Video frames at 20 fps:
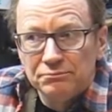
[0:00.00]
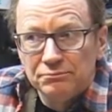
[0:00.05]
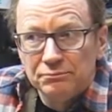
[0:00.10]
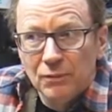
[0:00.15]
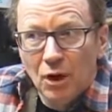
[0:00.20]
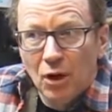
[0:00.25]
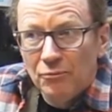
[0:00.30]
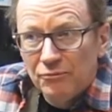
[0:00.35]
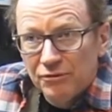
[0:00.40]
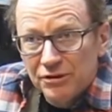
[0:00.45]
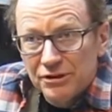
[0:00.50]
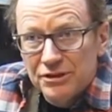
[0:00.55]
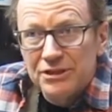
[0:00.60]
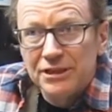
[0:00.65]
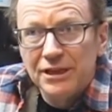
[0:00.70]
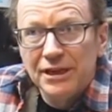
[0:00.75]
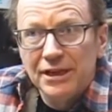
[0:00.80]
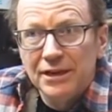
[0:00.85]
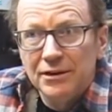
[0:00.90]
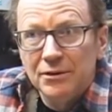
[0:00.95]

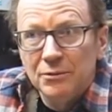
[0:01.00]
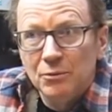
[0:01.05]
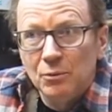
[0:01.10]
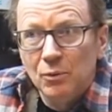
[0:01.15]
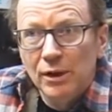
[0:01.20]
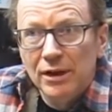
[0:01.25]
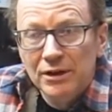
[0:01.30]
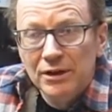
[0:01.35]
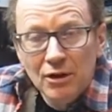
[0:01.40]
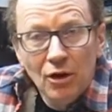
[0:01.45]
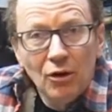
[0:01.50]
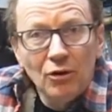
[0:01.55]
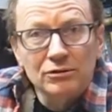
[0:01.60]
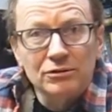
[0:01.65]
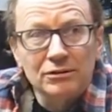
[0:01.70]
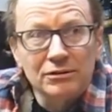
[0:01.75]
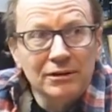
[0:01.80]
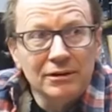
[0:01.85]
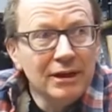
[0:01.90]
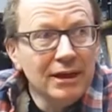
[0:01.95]
Obviously we're not
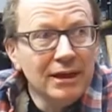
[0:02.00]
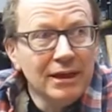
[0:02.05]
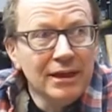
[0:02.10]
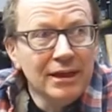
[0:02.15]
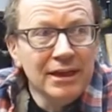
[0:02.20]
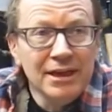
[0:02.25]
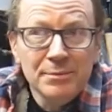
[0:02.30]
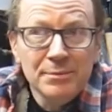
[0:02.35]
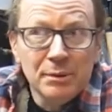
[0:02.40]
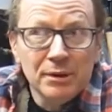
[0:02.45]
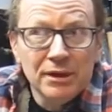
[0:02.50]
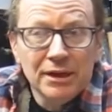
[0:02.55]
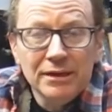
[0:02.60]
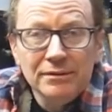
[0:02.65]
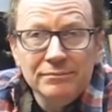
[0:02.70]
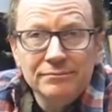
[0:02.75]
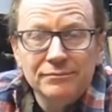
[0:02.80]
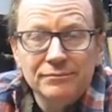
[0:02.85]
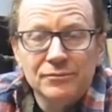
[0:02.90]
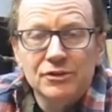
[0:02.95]
eBay,
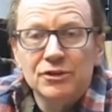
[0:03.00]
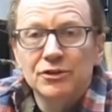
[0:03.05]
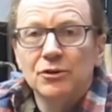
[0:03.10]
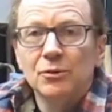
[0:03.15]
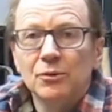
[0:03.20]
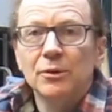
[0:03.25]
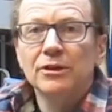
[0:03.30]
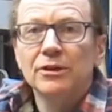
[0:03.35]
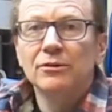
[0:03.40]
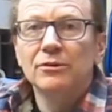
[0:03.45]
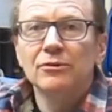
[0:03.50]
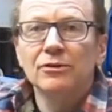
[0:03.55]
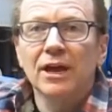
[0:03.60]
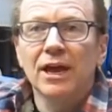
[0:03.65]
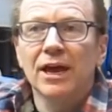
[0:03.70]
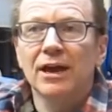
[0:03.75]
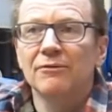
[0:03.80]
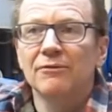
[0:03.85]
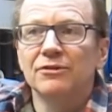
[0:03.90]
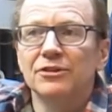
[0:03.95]
so we don't
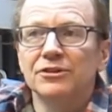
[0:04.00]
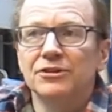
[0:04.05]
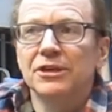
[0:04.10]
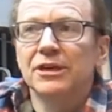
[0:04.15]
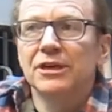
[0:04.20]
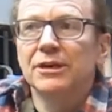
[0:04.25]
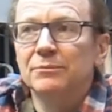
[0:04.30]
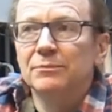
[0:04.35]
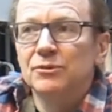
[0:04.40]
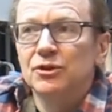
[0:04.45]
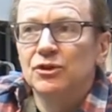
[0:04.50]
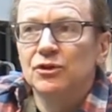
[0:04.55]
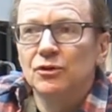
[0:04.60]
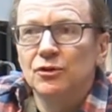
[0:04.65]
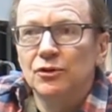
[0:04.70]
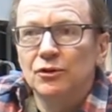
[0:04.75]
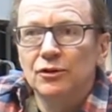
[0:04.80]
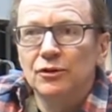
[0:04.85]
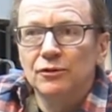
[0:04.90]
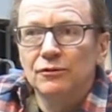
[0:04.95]
have the same
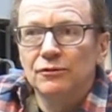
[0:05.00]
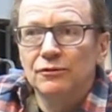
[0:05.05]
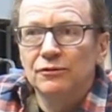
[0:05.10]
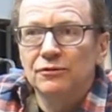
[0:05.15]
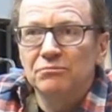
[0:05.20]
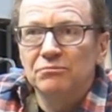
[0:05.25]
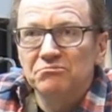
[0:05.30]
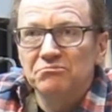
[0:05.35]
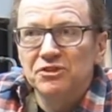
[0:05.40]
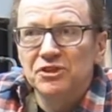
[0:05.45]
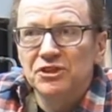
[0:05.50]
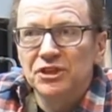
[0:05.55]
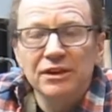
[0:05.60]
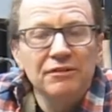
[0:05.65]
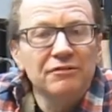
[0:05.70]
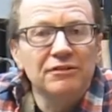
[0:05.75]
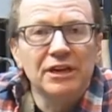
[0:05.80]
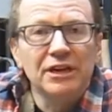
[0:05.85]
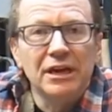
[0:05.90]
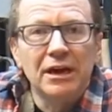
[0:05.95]
sort of
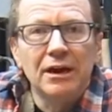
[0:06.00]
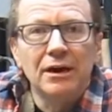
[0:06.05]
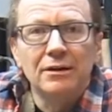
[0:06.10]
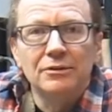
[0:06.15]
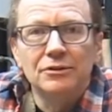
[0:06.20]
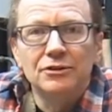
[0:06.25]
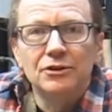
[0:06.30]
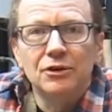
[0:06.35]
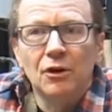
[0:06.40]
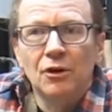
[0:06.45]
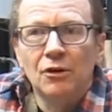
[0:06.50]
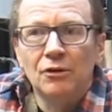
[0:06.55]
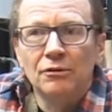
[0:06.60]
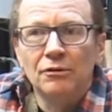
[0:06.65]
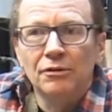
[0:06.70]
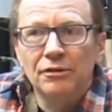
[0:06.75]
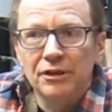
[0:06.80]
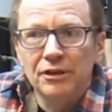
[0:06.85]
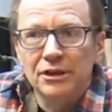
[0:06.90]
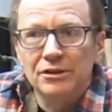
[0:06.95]
safety guards on
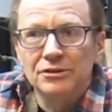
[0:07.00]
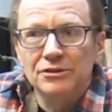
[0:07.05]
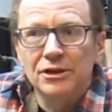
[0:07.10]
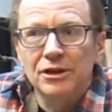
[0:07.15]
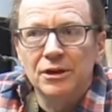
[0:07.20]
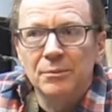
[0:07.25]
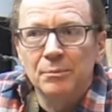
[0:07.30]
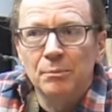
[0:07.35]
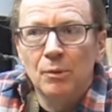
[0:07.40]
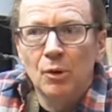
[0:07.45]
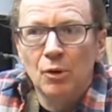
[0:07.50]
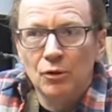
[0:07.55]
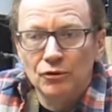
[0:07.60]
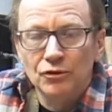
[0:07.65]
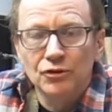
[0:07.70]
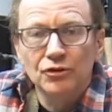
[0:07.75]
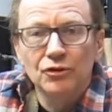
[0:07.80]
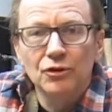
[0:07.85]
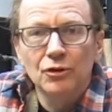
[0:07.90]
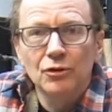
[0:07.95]
things that are bought and
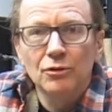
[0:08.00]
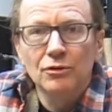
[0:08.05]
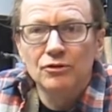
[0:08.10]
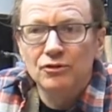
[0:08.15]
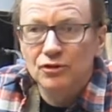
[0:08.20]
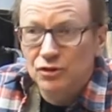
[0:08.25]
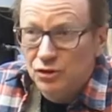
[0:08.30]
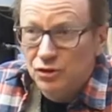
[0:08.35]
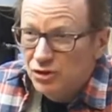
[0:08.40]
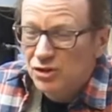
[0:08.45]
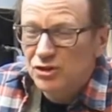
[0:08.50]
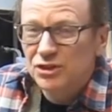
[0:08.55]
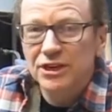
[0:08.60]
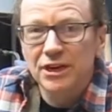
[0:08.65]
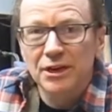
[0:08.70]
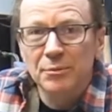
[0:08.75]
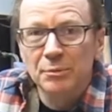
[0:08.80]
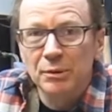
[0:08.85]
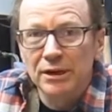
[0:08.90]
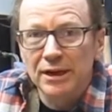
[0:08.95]
sold, so just
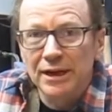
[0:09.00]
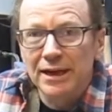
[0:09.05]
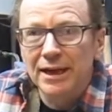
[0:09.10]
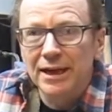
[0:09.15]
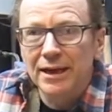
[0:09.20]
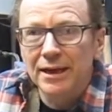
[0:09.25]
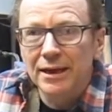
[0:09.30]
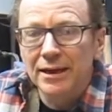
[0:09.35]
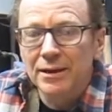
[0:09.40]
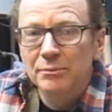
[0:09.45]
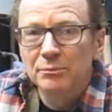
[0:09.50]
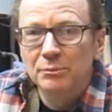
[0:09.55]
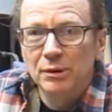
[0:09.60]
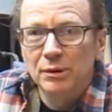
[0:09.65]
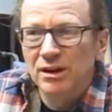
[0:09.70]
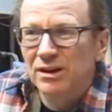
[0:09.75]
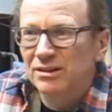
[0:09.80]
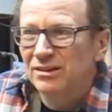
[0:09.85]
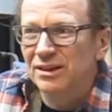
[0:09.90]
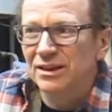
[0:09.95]
take a bit of care, but
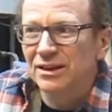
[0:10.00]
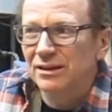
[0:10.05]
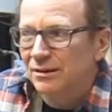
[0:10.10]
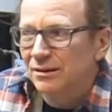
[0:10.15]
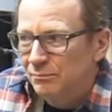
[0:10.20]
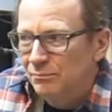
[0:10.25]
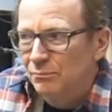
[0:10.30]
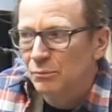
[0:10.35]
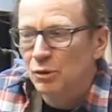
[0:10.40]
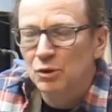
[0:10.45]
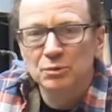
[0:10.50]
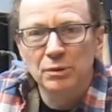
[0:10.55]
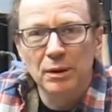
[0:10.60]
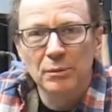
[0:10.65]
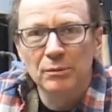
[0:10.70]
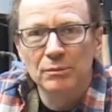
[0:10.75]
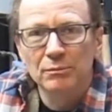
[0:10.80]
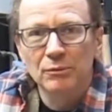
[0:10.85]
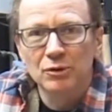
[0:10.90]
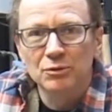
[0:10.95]
I think most
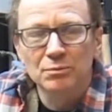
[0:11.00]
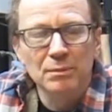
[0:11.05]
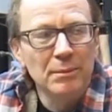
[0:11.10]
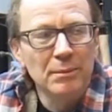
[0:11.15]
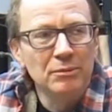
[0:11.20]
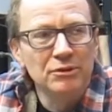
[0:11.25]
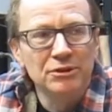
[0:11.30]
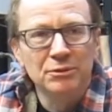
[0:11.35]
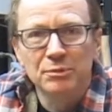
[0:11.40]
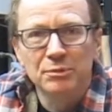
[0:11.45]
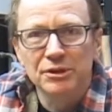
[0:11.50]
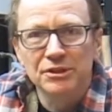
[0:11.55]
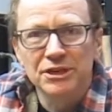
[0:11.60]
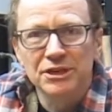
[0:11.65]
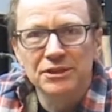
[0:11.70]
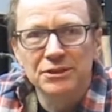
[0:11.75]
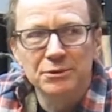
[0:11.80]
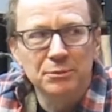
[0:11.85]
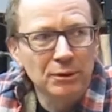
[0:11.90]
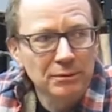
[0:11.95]
members are pretty
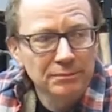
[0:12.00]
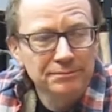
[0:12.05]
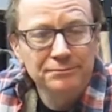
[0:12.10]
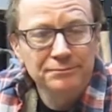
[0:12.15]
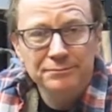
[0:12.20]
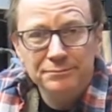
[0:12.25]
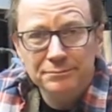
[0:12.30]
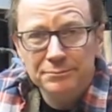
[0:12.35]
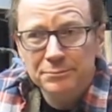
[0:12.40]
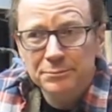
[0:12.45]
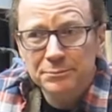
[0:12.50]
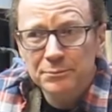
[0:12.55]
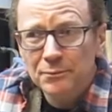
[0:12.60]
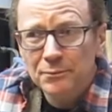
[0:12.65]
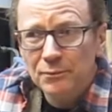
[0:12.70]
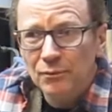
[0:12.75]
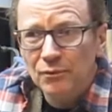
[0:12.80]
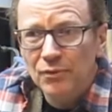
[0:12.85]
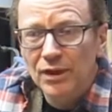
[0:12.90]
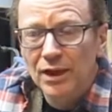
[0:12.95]
sensible.
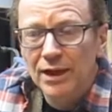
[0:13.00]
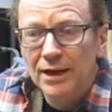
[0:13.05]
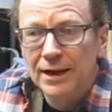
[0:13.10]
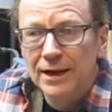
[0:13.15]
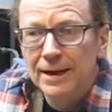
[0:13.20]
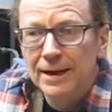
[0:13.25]
They're